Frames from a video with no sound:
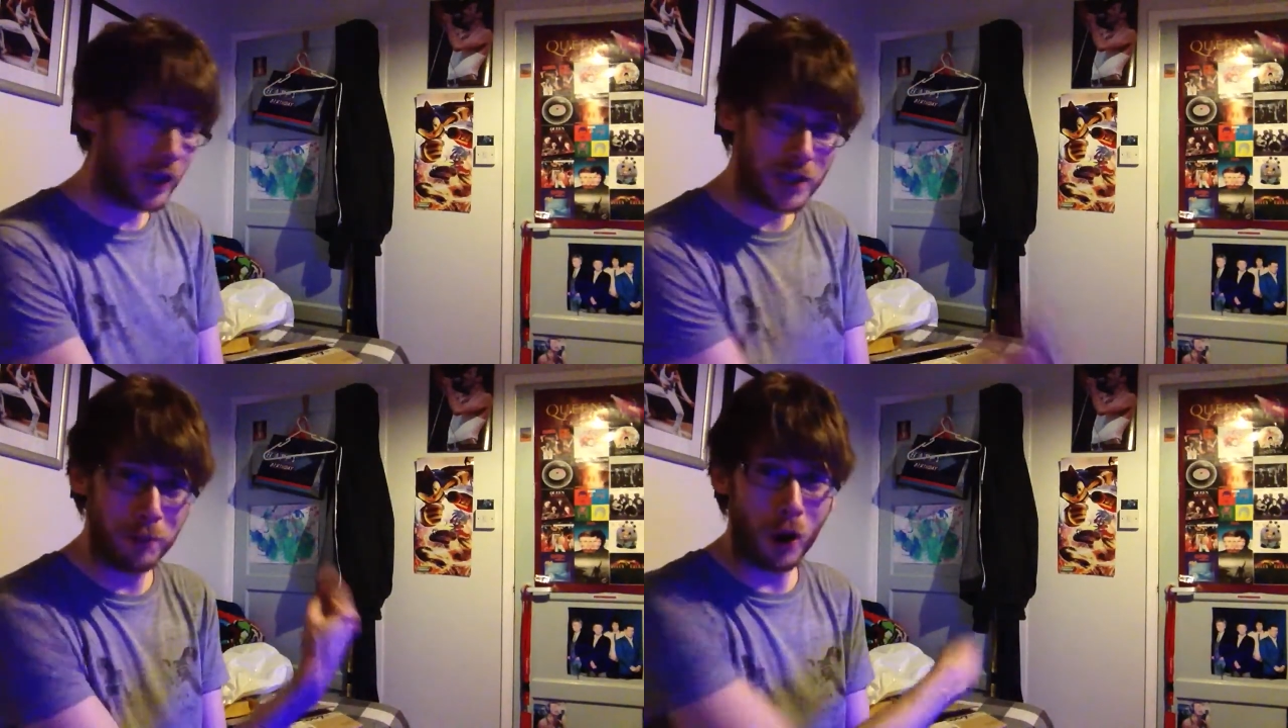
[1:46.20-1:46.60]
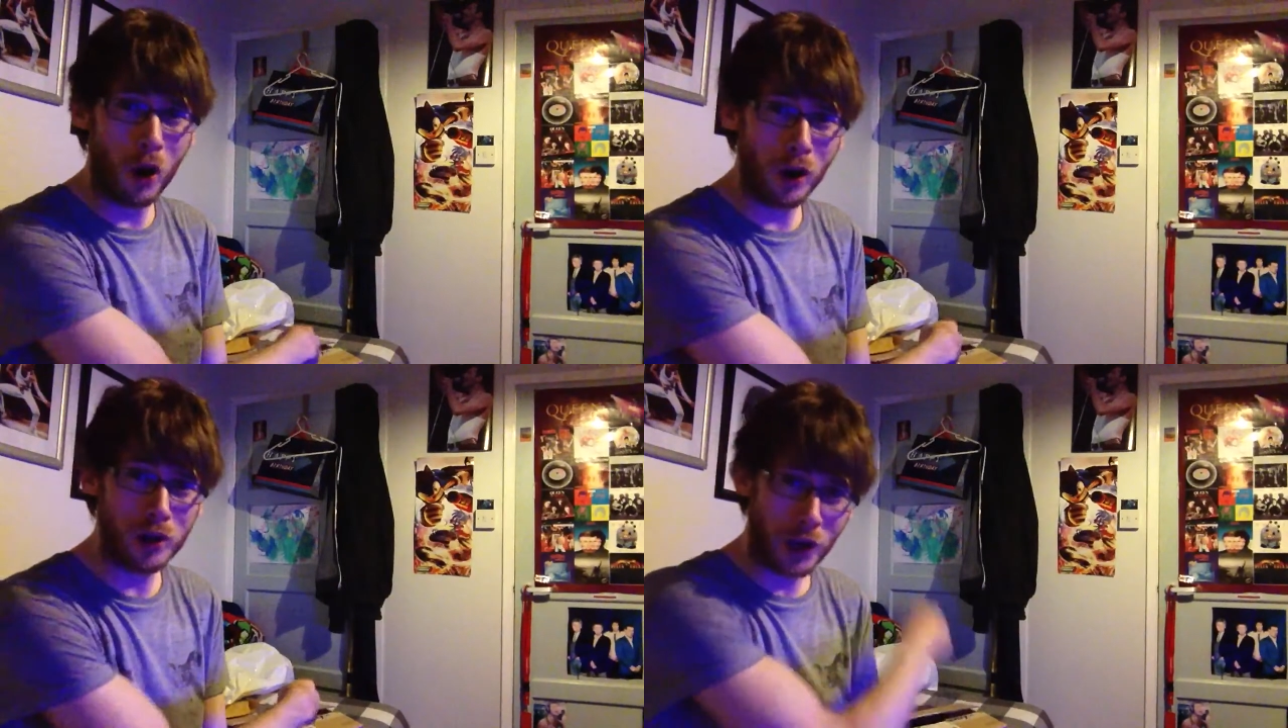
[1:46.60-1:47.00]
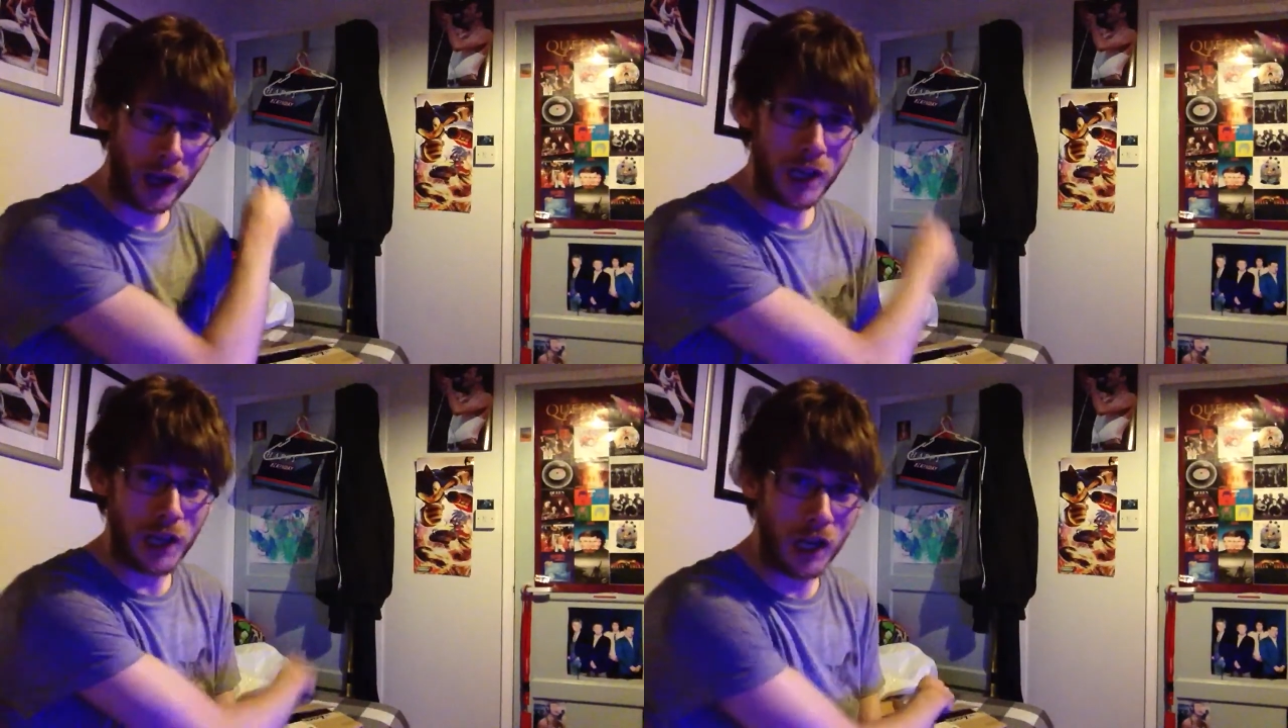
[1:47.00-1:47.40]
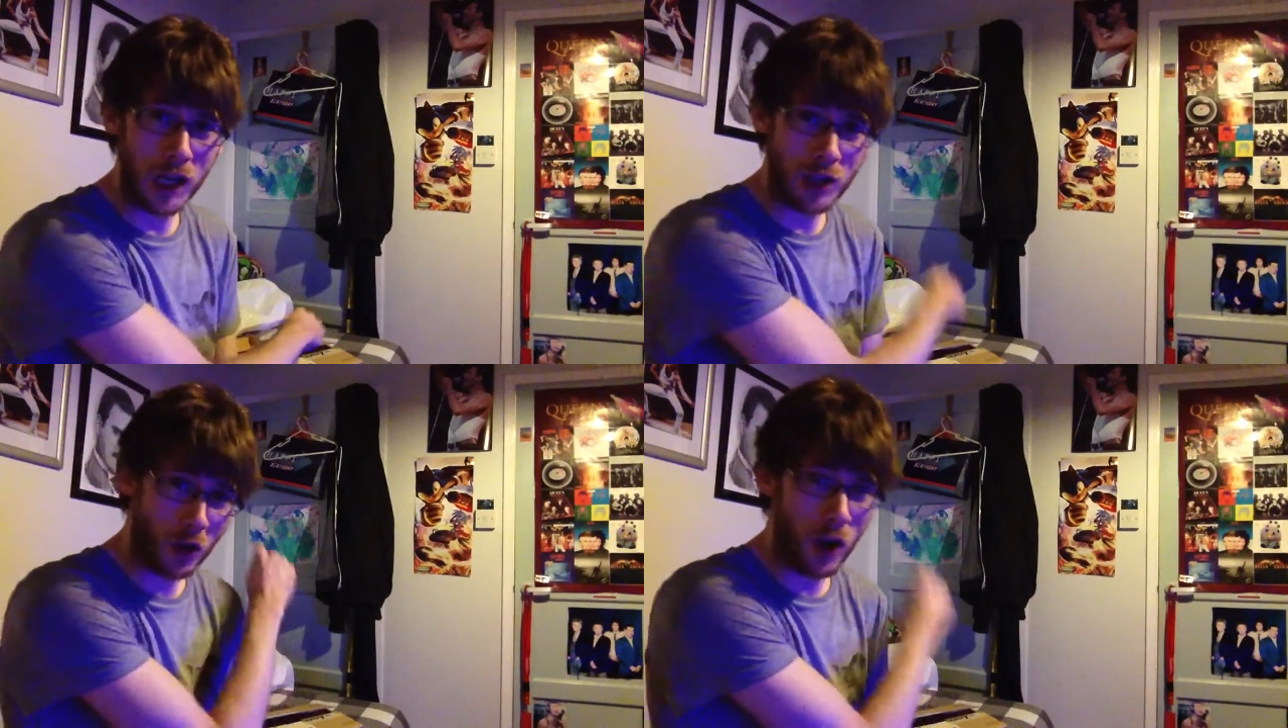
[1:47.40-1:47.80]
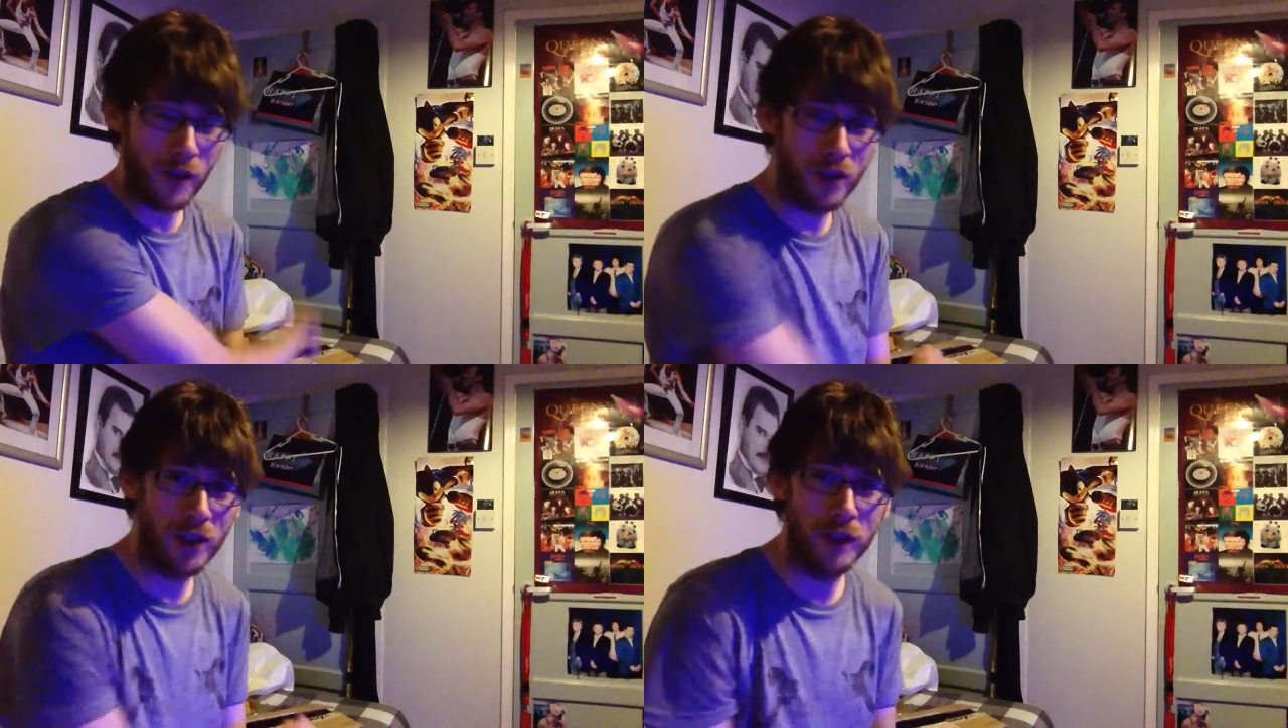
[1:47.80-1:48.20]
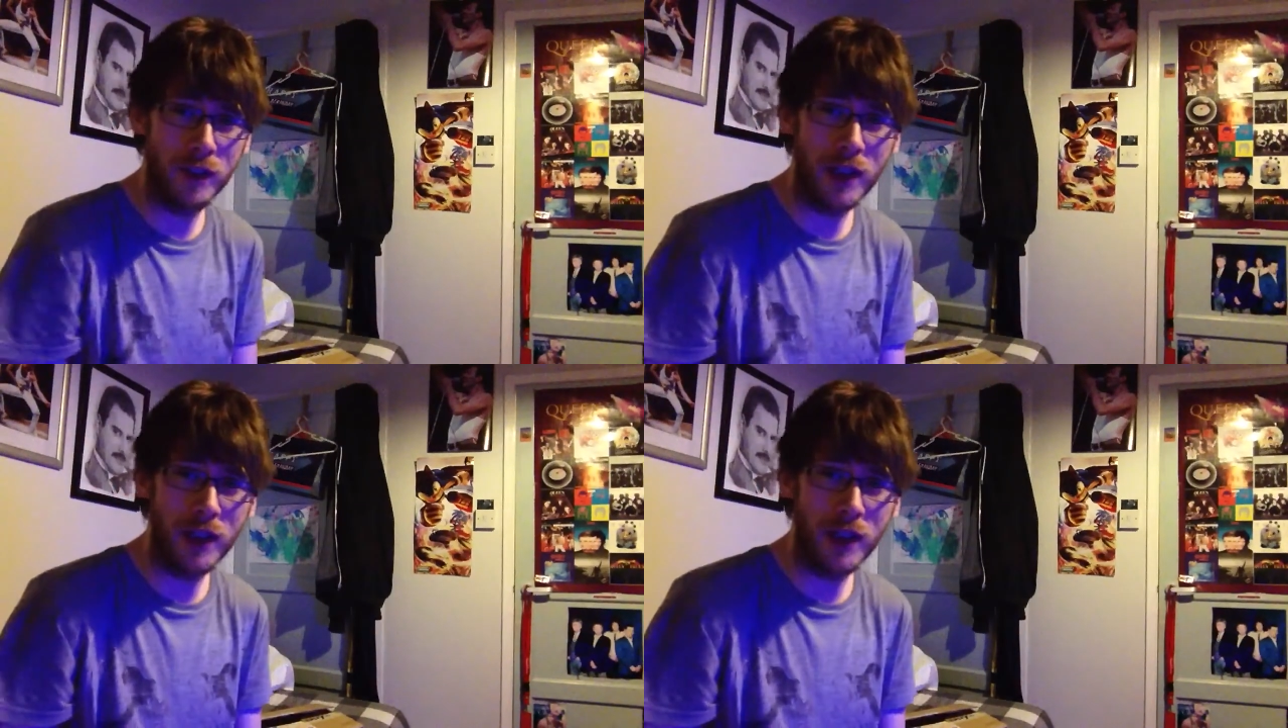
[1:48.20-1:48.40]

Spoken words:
this box right here has got everything